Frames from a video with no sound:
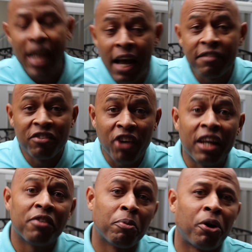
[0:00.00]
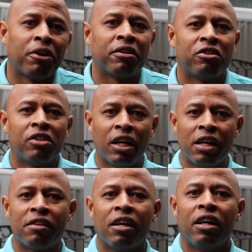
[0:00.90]
Yeah, it's a Chinese word.
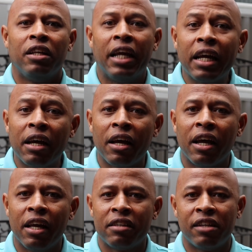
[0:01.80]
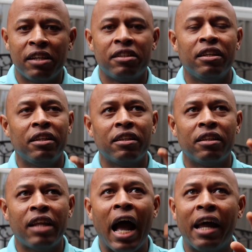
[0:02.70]
Uh, nigga is is
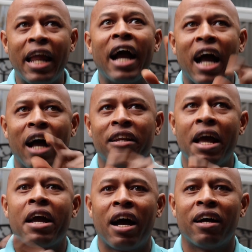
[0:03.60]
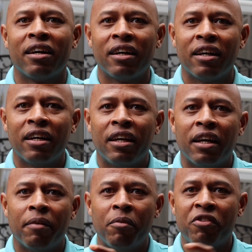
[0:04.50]
na- naga, naga,
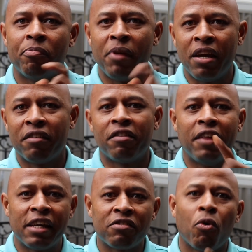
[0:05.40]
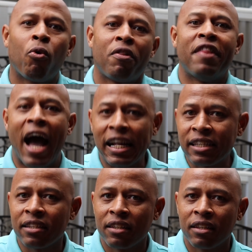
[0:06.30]
which means this or
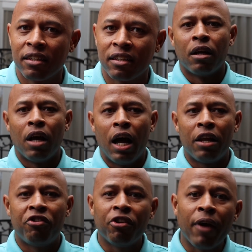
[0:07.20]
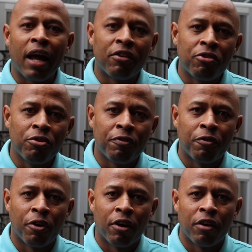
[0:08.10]
that. Uh, the general attitude
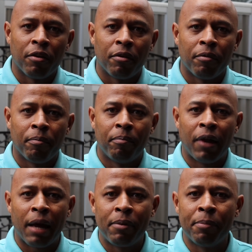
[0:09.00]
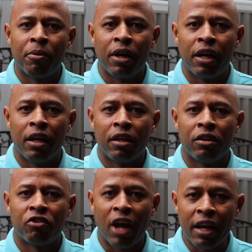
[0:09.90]
for black people
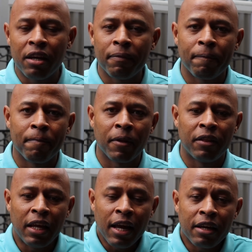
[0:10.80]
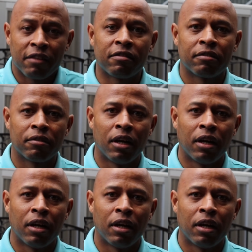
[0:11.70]
in China, they like us.